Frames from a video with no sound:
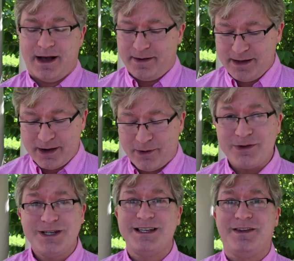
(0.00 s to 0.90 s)
uh, you know,
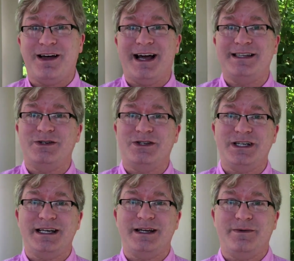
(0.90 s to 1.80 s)
just yeah. a lot. So
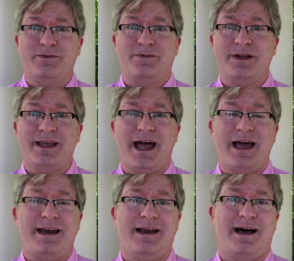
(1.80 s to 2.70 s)
she really
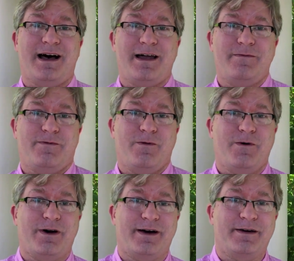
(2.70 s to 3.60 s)
had an eye
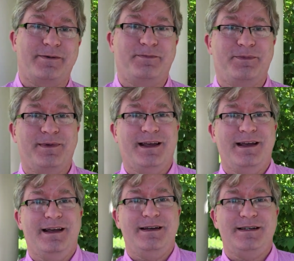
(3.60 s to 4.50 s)
for
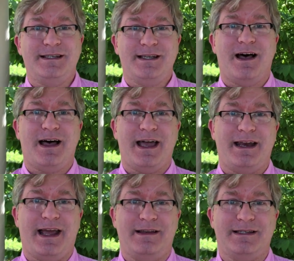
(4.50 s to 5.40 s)

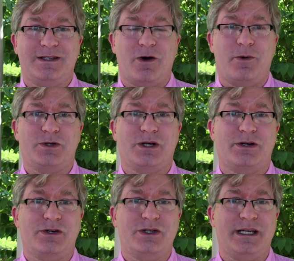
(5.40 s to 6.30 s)
design and
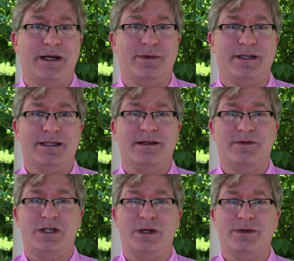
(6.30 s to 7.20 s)
sculpture. She was
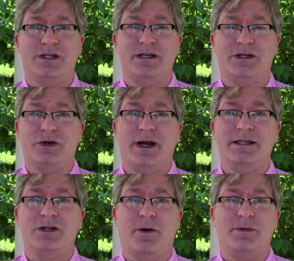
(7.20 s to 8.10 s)
she was a
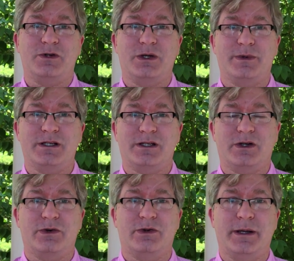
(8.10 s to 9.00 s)
trained sculptor. She went to
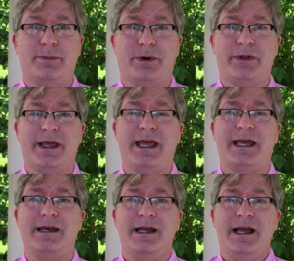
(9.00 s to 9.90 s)
school in
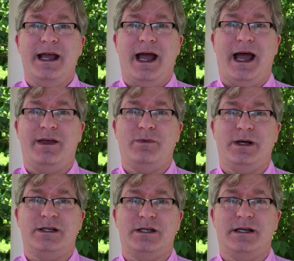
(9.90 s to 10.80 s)
Berlin and then
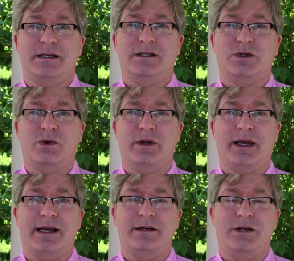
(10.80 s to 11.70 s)
went to school
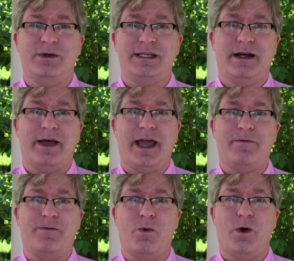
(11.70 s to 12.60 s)
in at
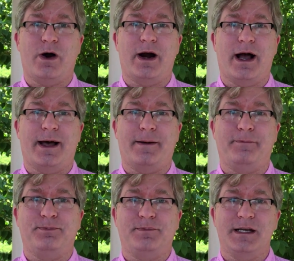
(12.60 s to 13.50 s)
UCLA for
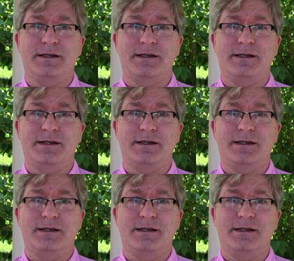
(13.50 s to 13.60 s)
um,